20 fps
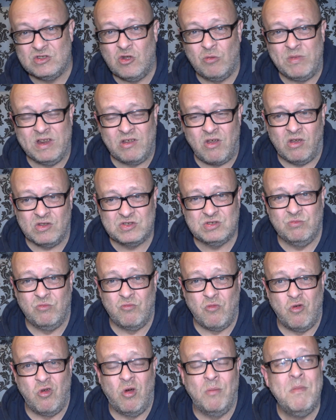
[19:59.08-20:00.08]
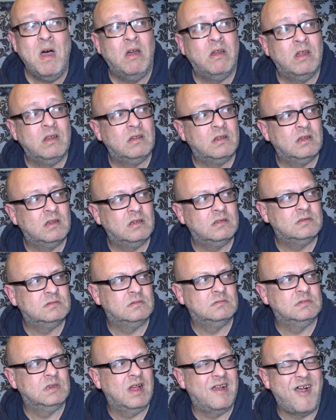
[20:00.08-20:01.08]
normally got some rum.
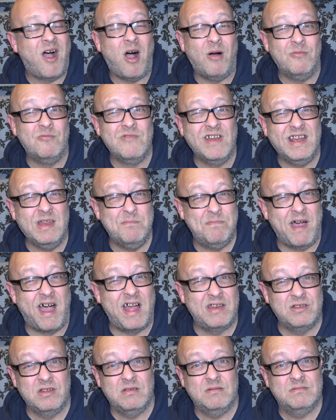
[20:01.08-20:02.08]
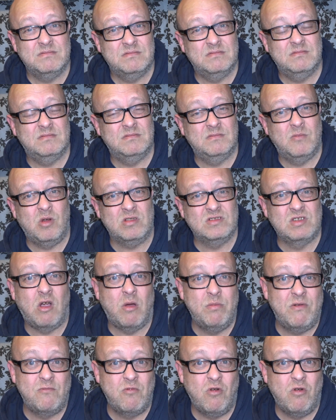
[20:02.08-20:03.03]
I'm really bad at what type of